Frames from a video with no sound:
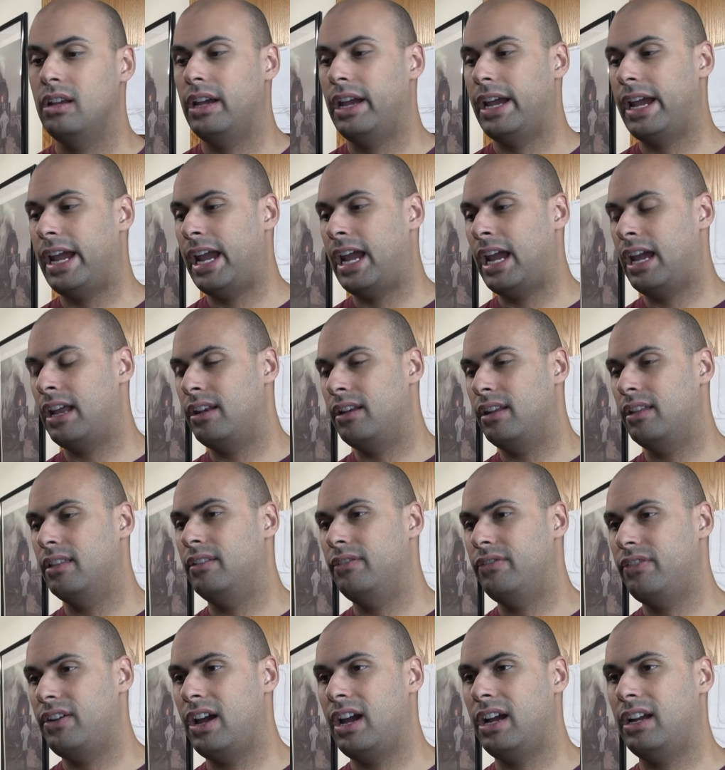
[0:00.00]
And the
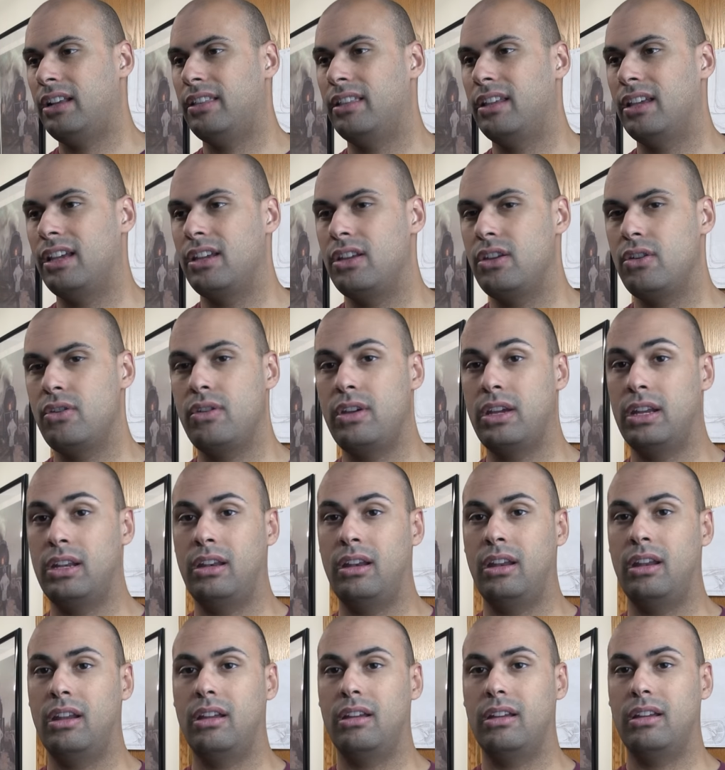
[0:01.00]
fact that you
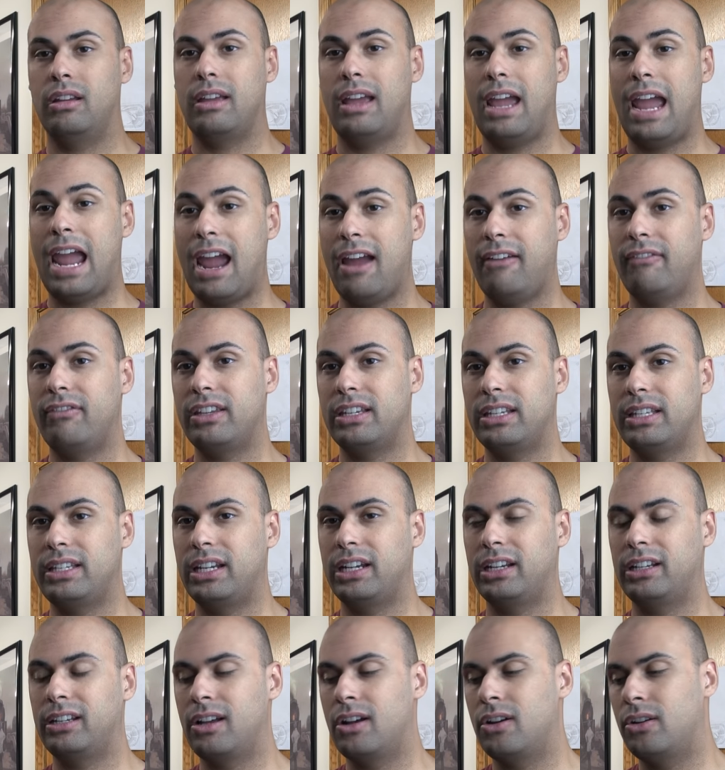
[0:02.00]
can have this
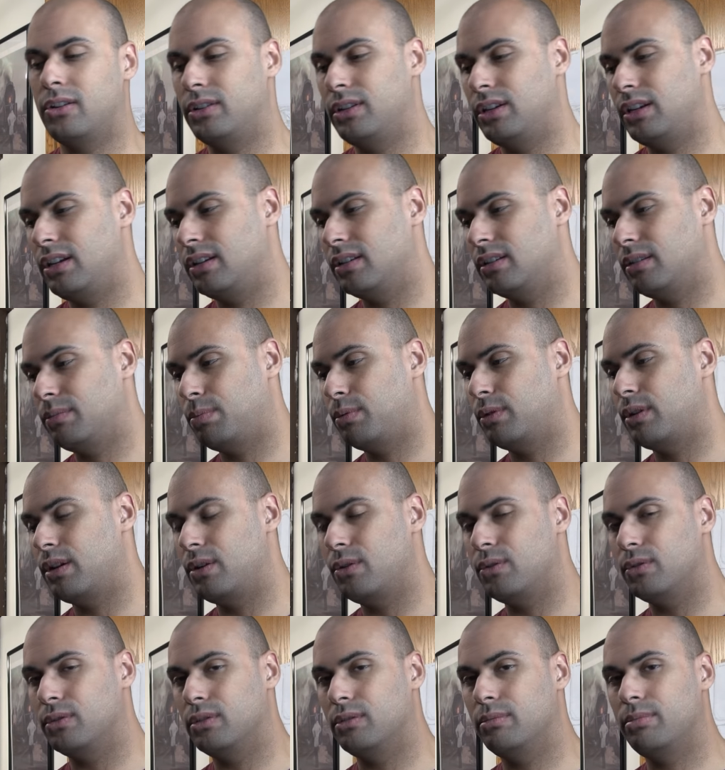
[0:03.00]
technology is pretty
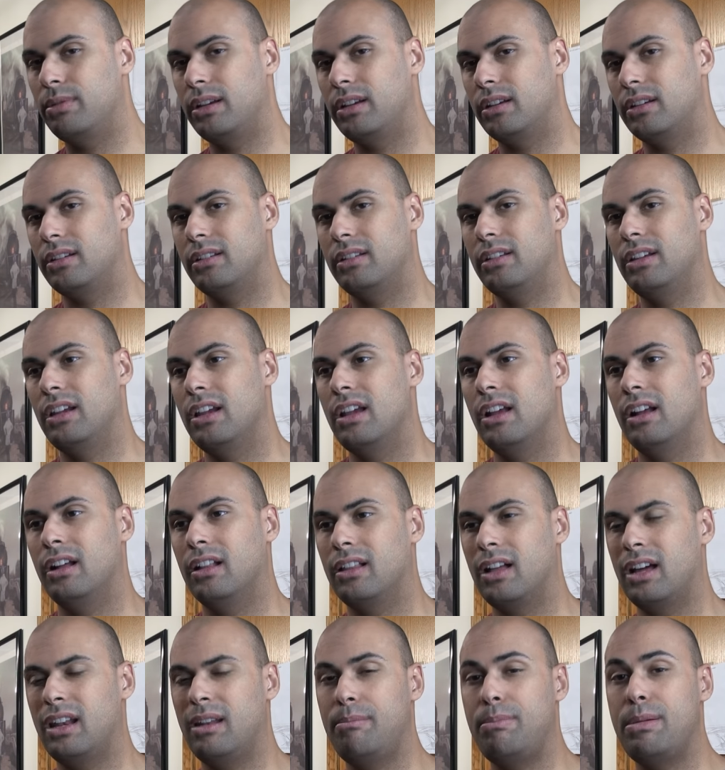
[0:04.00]
cool because a
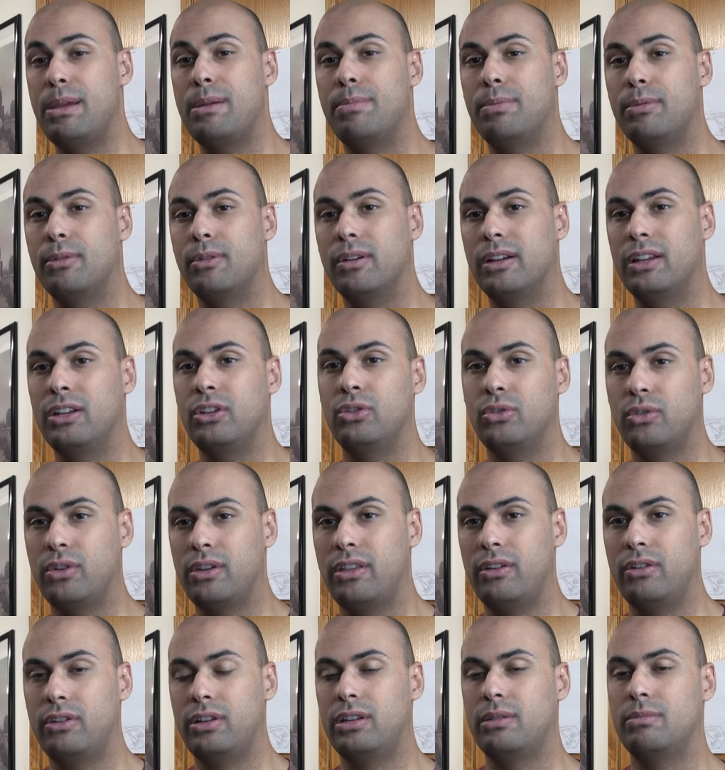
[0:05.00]
lot of people enjoy
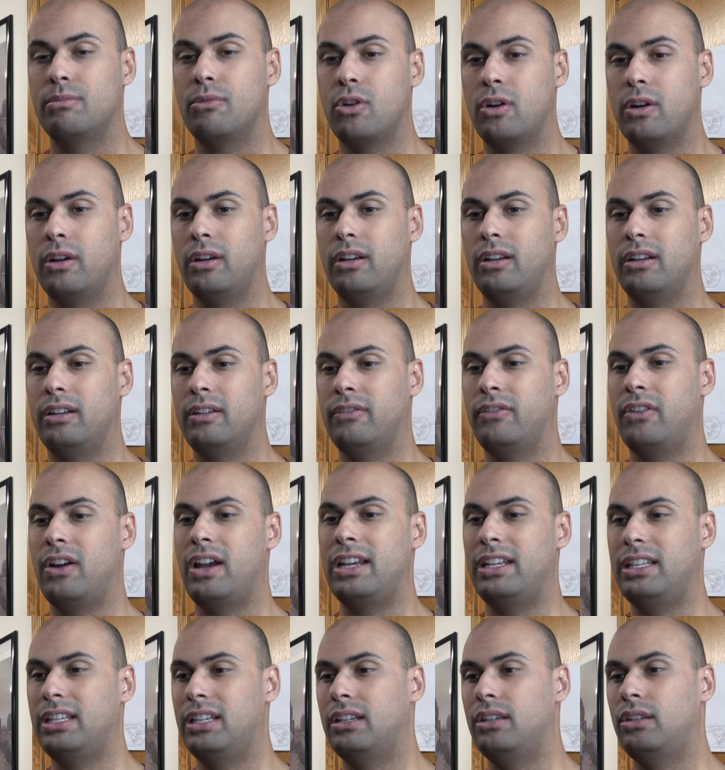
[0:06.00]
their smart
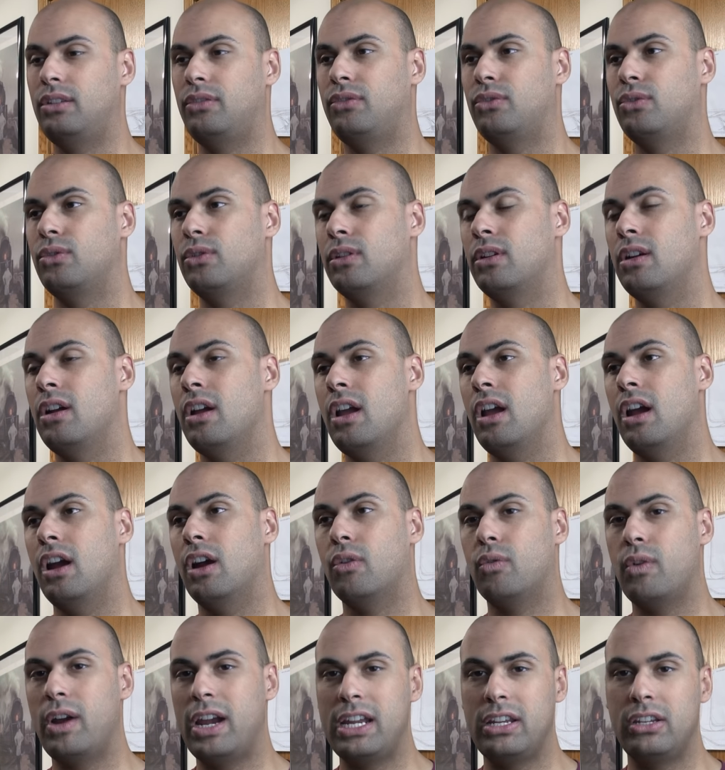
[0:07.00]
devices for a
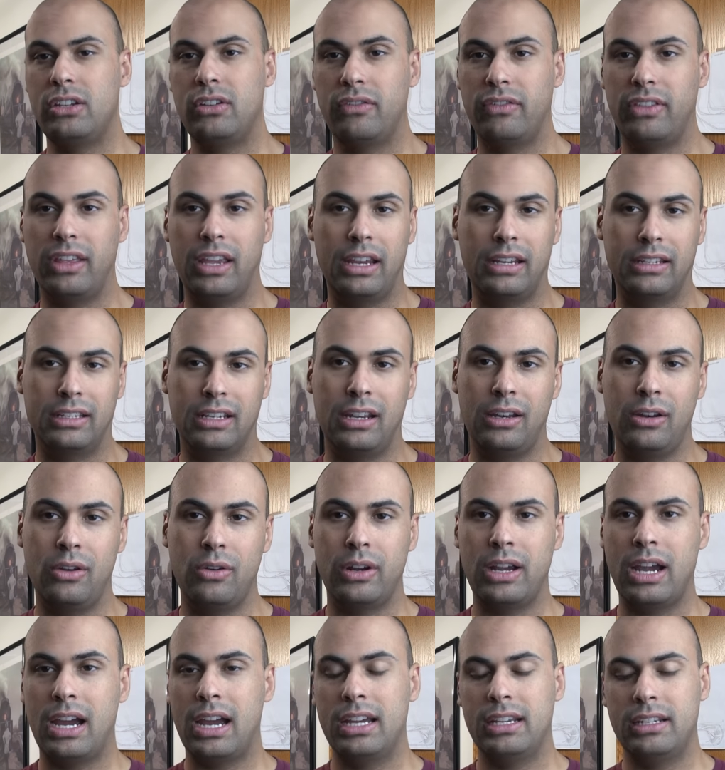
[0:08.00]
range of things. I know
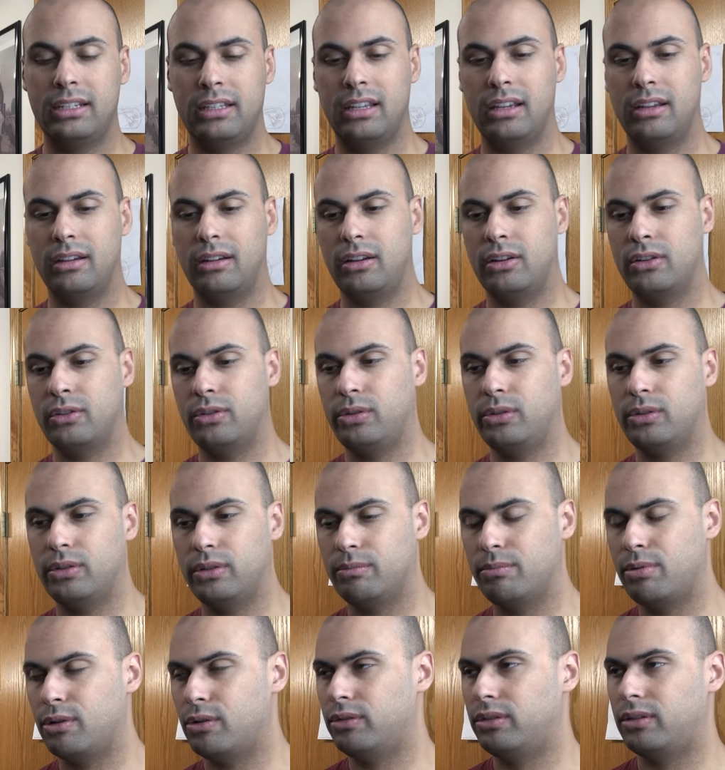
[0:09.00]
guys that control
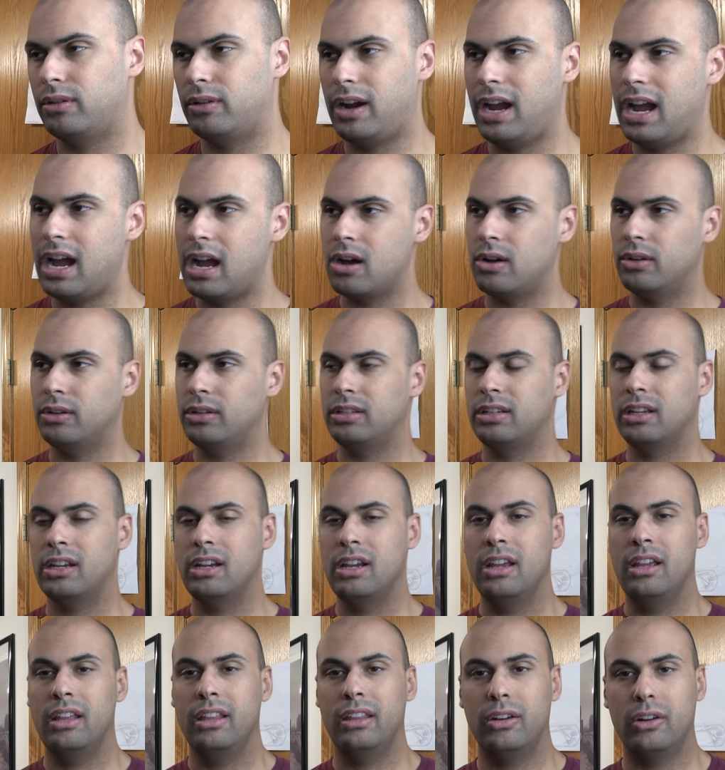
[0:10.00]
both their house,
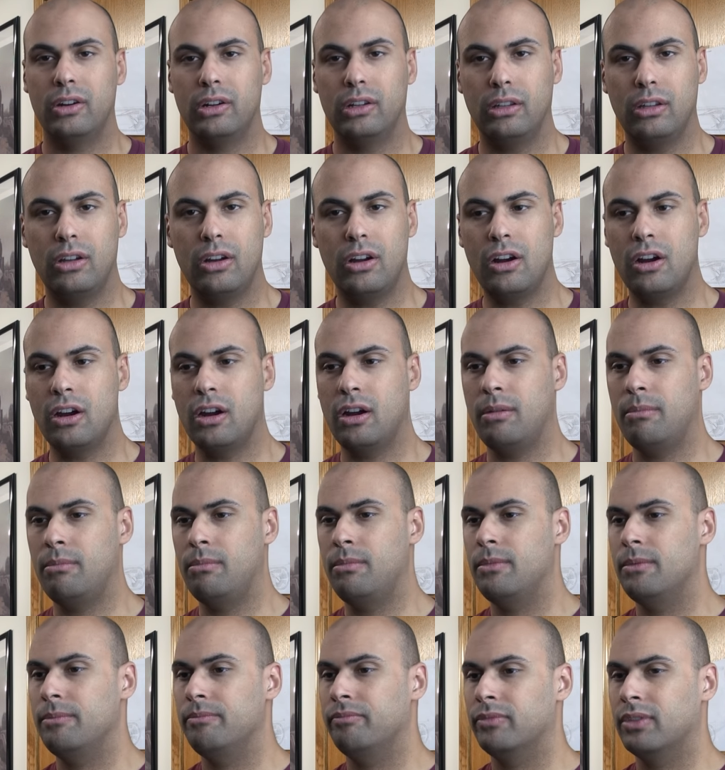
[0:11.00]
their alarm,
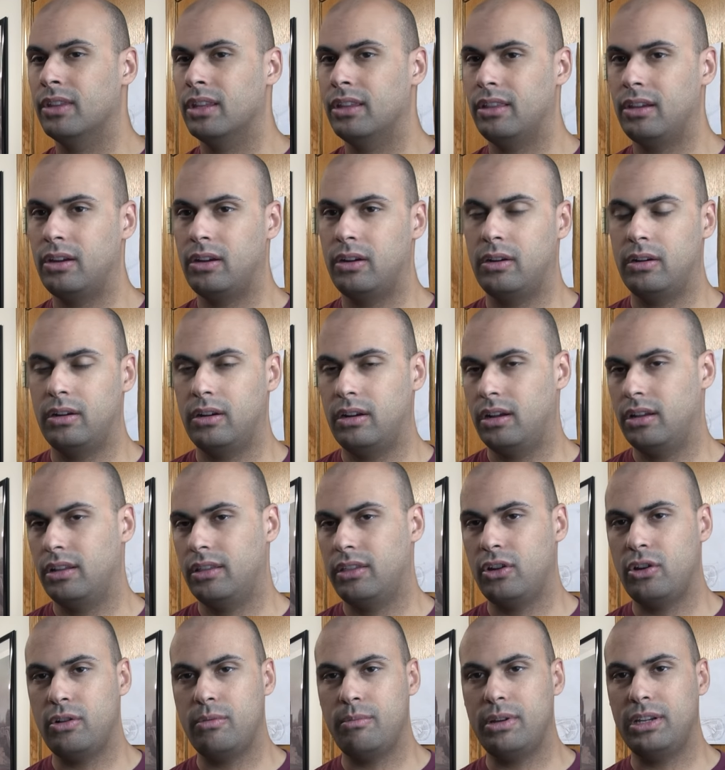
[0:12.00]
their
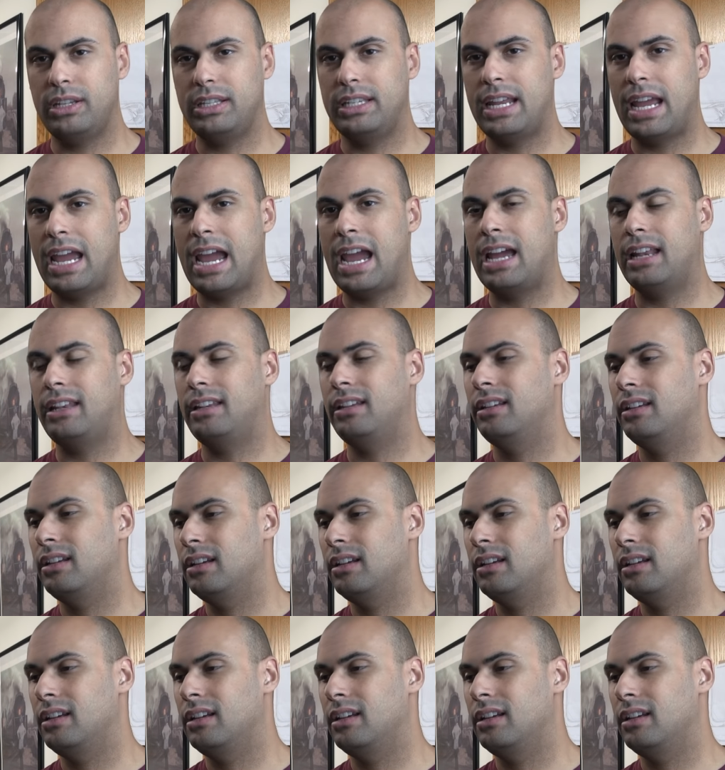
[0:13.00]
thermostat,